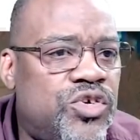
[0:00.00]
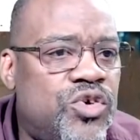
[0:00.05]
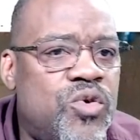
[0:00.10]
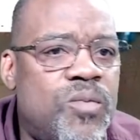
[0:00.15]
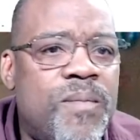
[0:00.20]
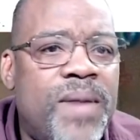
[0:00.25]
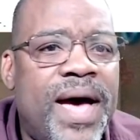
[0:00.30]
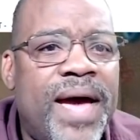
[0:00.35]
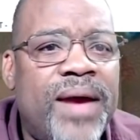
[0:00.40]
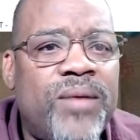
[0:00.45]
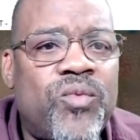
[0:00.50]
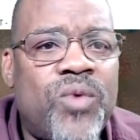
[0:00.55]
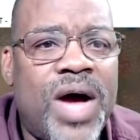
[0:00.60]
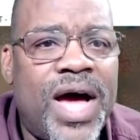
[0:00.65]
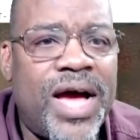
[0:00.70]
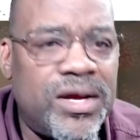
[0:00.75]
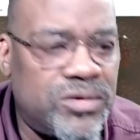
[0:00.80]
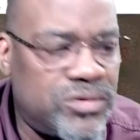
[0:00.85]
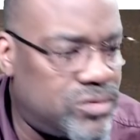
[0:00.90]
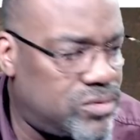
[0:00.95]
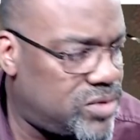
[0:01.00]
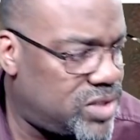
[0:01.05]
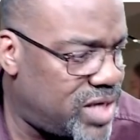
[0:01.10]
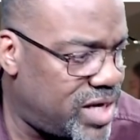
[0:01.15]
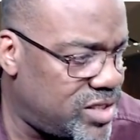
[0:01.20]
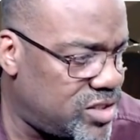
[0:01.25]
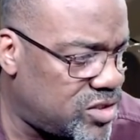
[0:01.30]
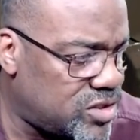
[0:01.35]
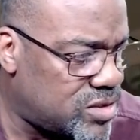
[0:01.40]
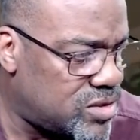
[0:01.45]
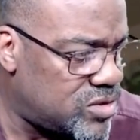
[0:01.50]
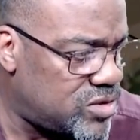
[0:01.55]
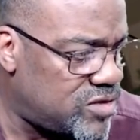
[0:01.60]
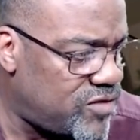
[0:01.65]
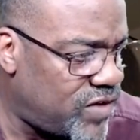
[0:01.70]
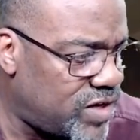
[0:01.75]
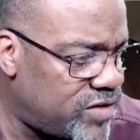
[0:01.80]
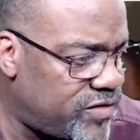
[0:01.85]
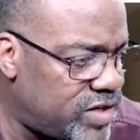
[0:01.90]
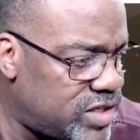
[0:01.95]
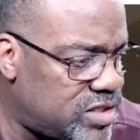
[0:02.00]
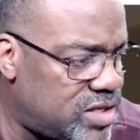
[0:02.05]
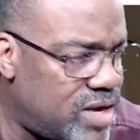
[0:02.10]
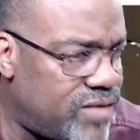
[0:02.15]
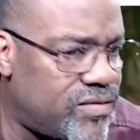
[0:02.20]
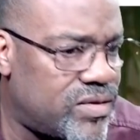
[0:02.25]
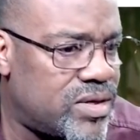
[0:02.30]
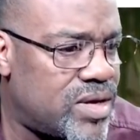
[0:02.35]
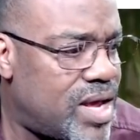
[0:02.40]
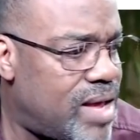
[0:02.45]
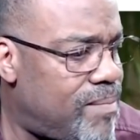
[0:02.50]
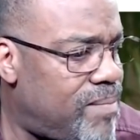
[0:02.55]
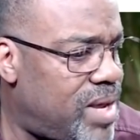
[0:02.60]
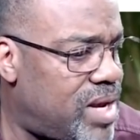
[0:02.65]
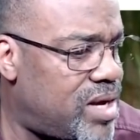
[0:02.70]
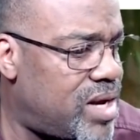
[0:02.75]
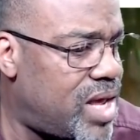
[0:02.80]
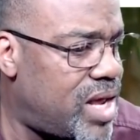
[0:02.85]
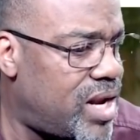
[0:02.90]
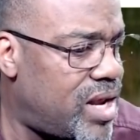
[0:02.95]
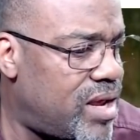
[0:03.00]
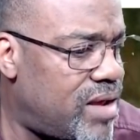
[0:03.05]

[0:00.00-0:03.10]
to my watch. Oh, did I just close the VectorVest 7? I bet not